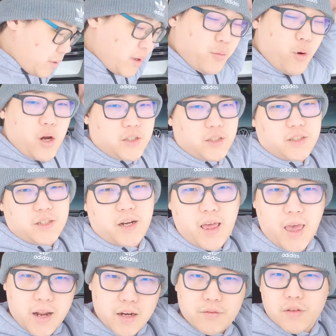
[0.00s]
Keep watching to
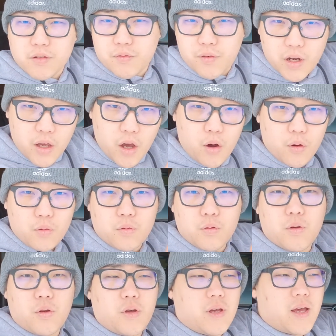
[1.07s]
the end of this video
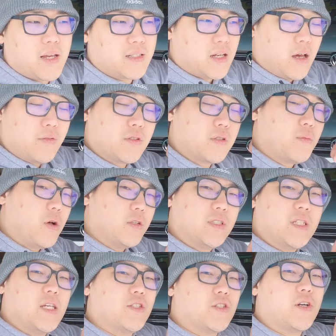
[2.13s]
as I have a small
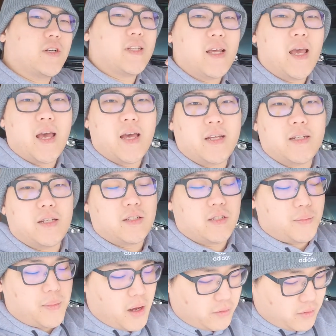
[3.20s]
teaser at the end.
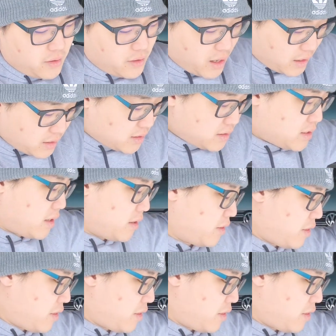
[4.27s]
It's about the next